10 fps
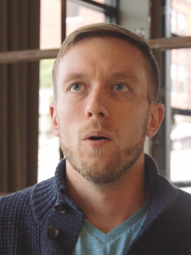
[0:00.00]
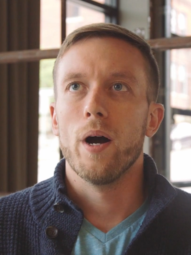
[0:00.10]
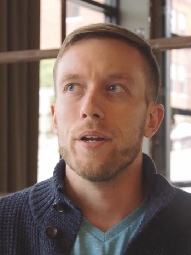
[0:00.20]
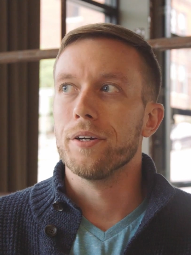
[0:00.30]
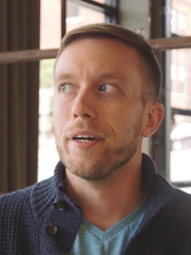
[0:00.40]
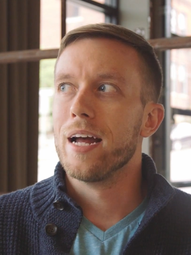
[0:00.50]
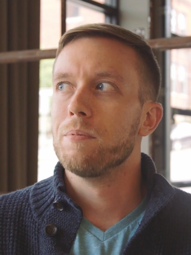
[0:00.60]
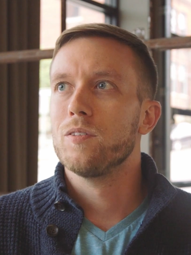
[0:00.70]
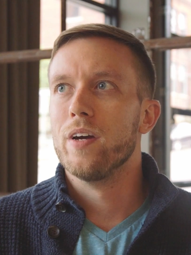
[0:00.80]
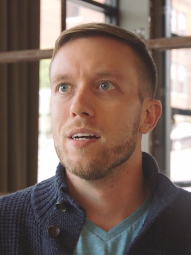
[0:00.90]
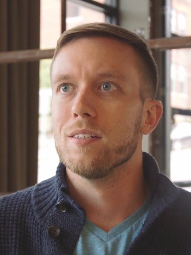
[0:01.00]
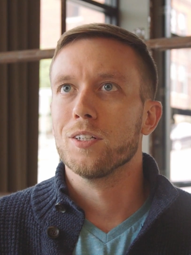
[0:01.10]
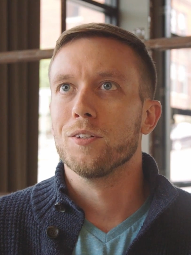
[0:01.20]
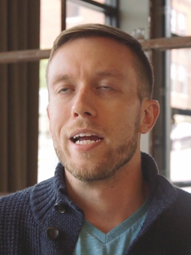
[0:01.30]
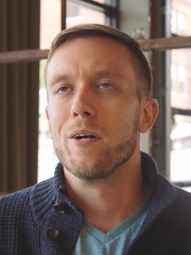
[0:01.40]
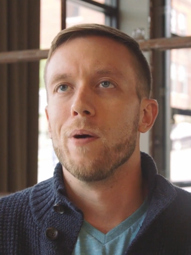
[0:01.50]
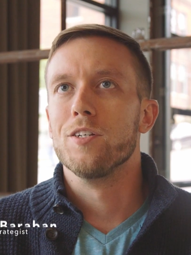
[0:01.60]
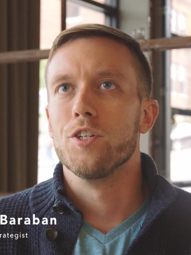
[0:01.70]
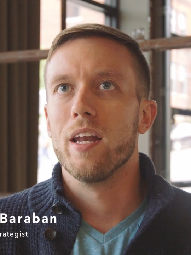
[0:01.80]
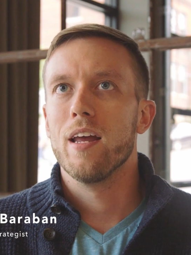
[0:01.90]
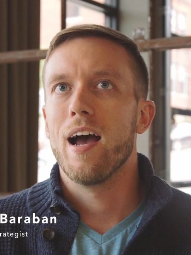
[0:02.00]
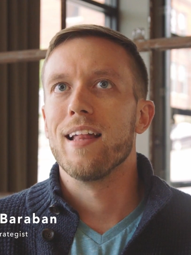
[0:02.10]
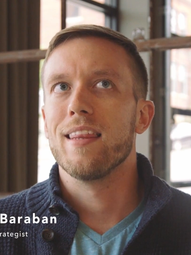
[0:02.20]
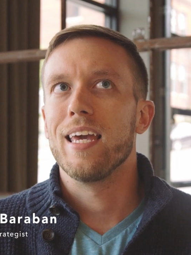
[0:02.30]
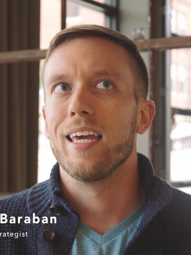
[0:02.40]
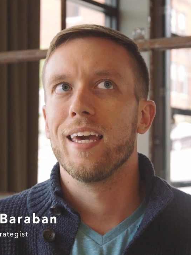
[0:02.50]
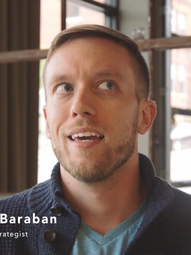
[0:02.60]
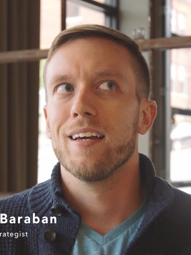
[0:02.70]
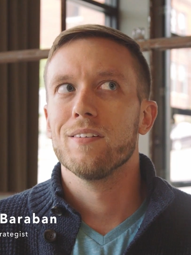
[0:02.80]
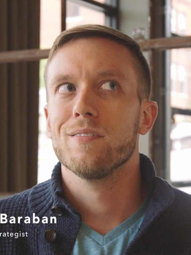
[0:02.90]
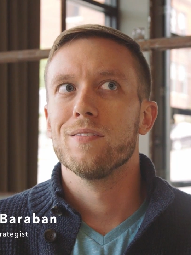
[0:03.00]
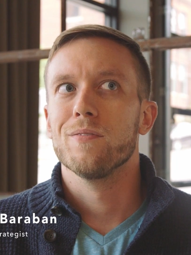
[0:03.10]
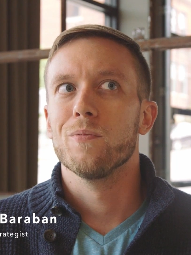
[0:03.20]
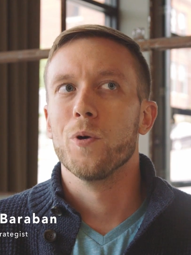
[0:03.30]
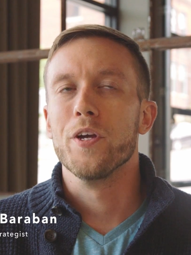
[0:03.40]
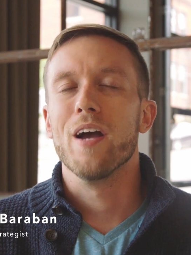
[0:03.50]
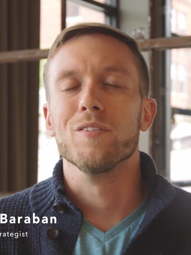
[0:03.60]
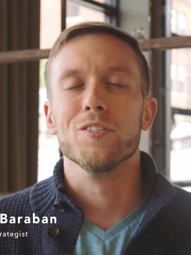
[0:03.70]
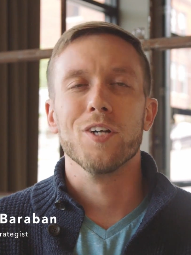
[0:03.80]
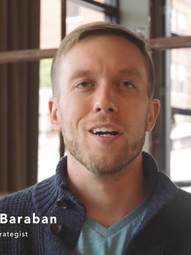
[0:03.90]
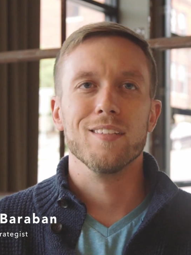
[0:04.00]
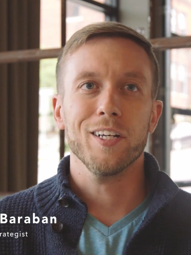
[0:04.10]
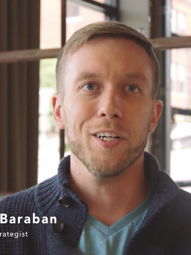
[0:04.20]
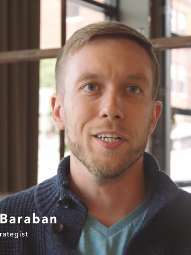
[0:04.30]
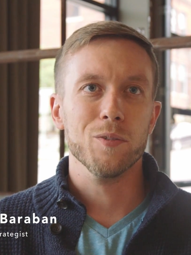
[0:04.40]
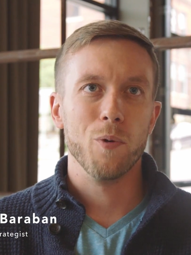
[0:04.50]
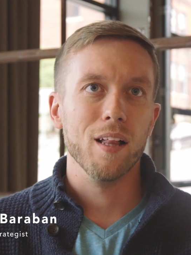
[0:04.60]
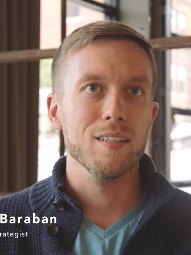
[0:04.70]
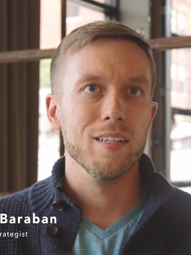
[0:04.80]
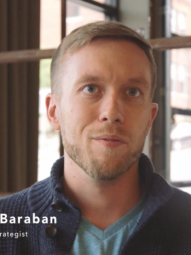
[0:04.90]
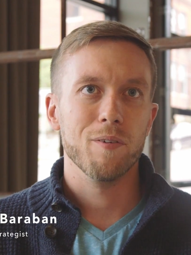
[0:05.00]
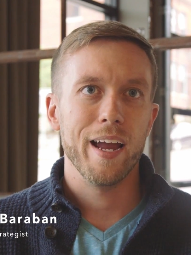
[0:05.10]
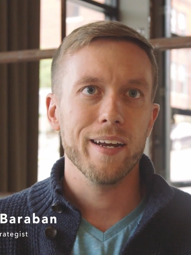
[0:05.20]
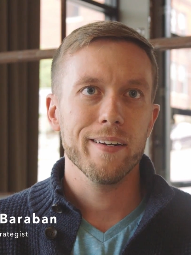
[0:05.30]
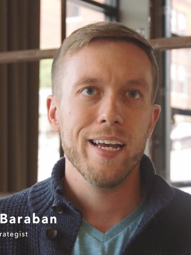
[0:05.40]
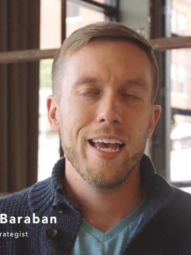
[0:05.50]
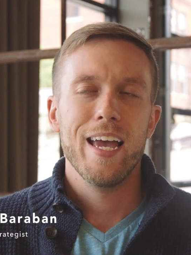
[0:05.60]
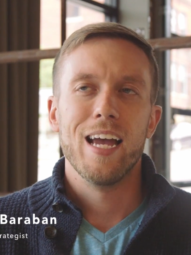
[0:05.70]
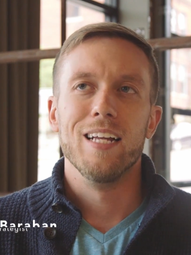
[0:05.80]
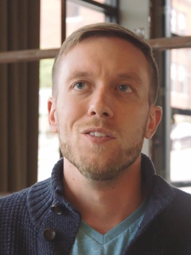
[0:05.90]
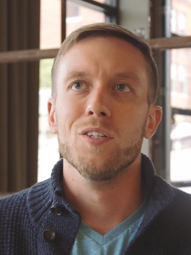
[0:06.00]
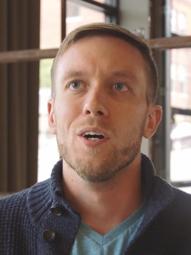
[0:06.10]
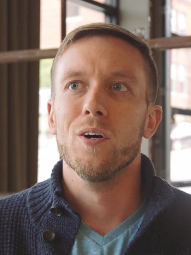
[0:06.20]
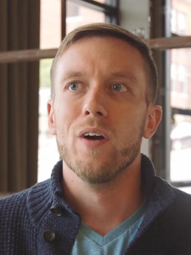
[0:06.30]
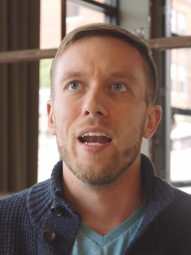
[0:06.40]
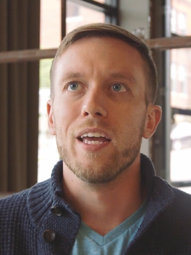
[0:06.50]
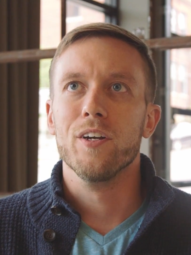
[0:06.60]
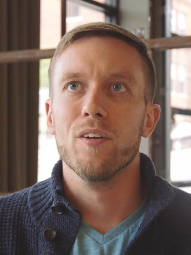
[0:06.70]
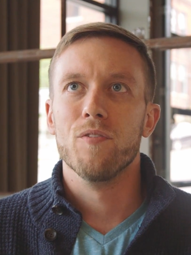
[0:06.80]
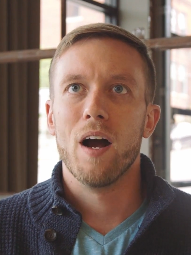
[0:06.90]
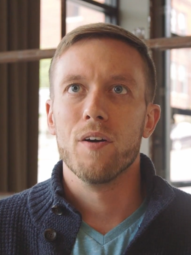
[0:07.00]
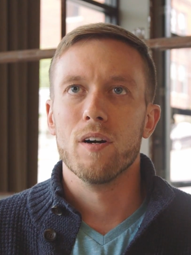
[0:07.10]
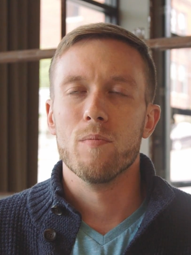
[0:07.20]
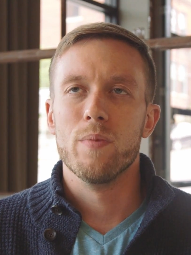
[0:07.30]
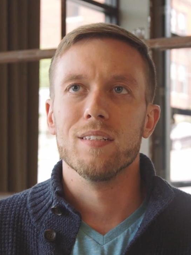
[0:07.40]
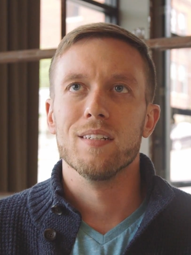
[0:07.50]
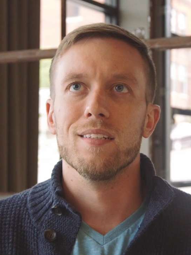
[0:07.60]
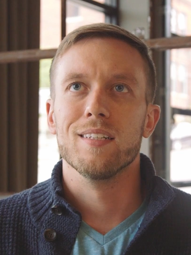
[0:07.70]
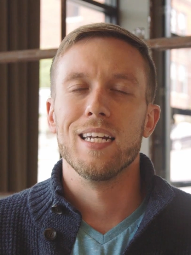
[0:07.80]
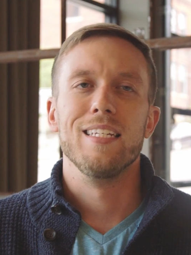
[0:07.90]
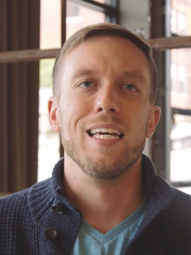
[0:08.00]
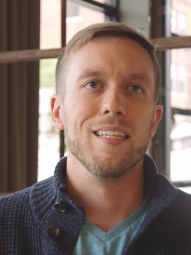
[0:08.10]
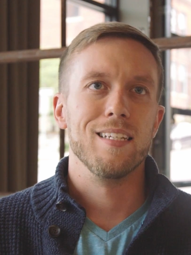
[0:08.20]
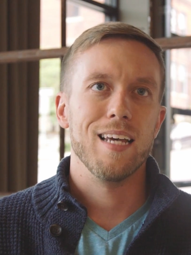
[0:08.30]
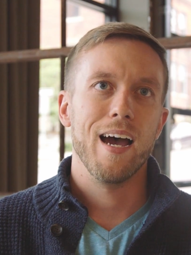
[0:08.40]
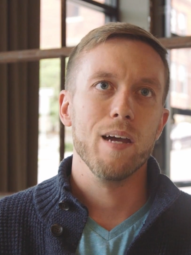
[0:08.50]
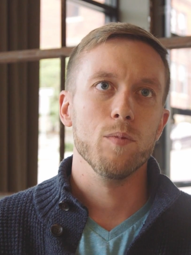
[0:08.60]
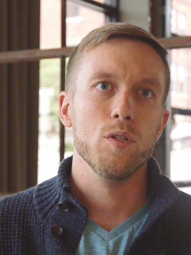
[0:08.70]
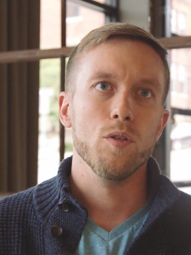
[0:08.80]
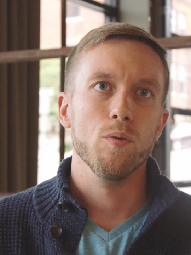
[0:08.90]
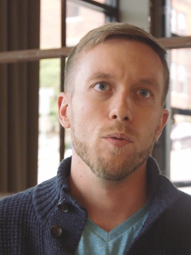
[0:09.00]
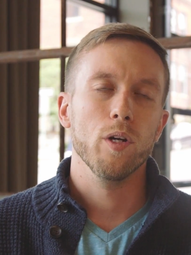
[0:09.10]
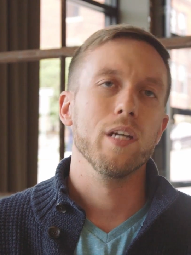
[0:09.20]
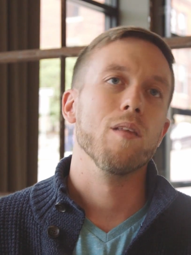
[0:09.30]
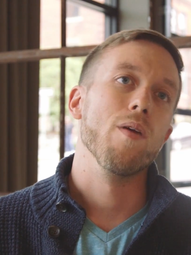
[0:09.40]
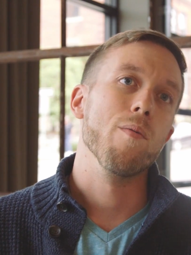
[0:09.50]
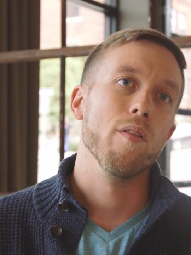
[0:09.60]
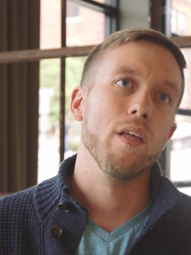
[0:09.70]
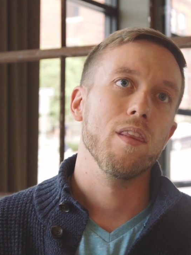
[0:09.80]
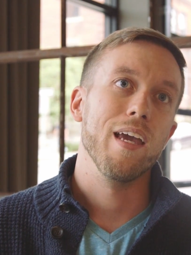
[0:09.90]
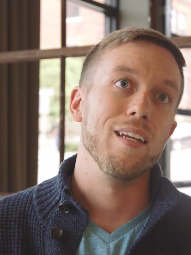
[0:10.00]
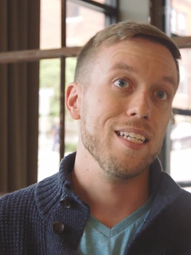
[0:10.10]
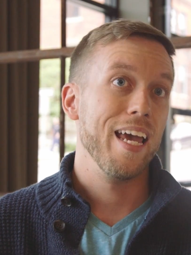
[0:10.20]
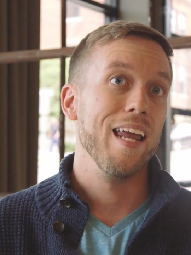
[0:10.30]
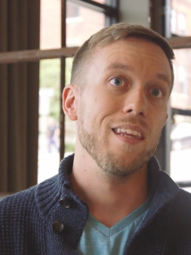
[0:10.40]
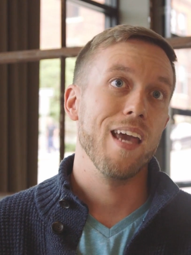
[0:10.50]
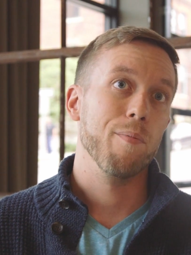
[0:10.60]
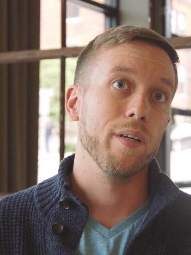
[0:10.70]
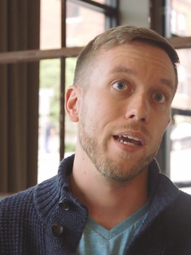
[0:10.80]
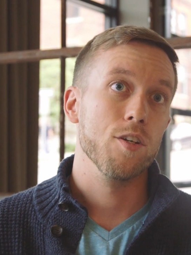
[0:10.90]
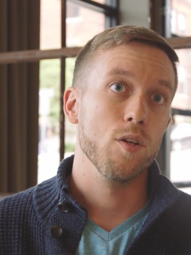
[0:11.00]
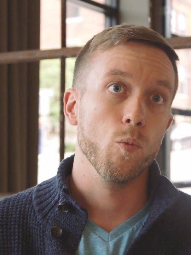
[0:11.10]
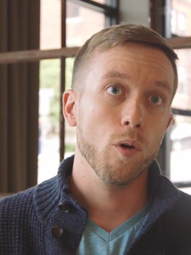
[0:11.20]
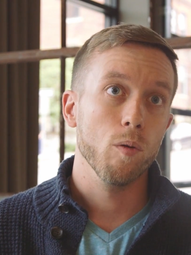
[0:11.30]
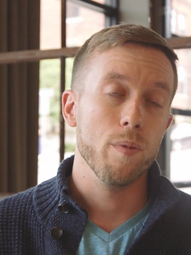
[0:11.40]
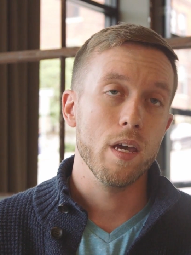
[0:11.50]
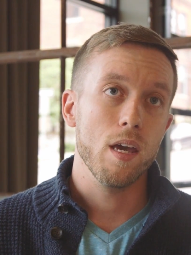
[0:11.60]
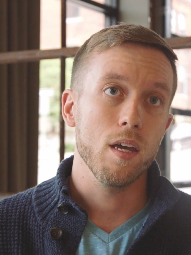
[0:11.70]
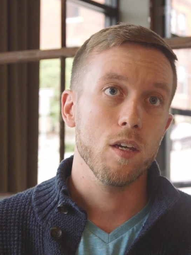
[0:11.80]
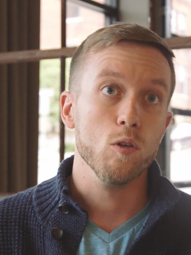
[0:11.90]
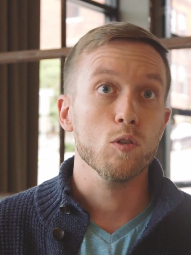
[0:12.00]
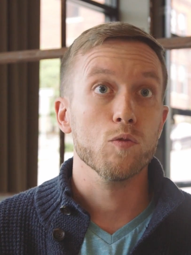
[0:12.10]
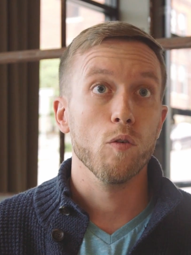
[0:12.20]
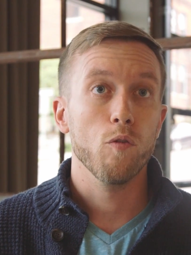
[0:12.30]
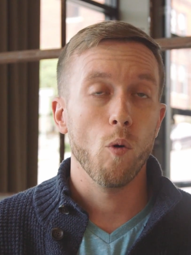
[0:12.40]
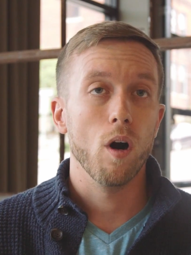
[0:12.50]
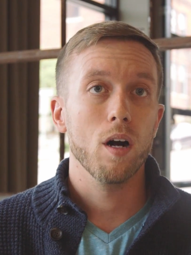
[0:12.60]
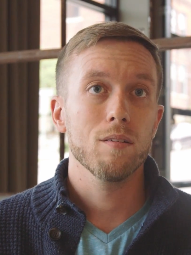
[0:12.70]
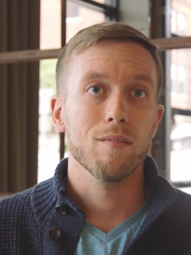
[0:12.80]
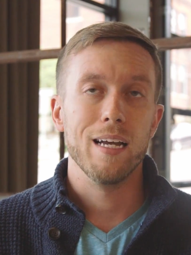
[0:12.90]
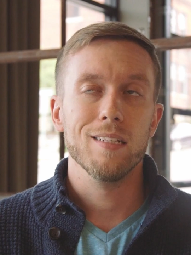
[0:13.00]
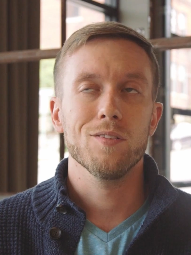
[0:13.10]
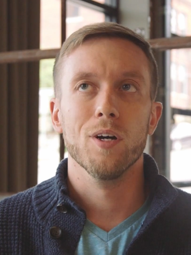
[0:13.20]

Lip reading: Why do good apps fail is a great question. I think where you have to start is that good is relative, right? And so any good founder or business is going to take the time to look at the people that they intend the application will be useful for, right?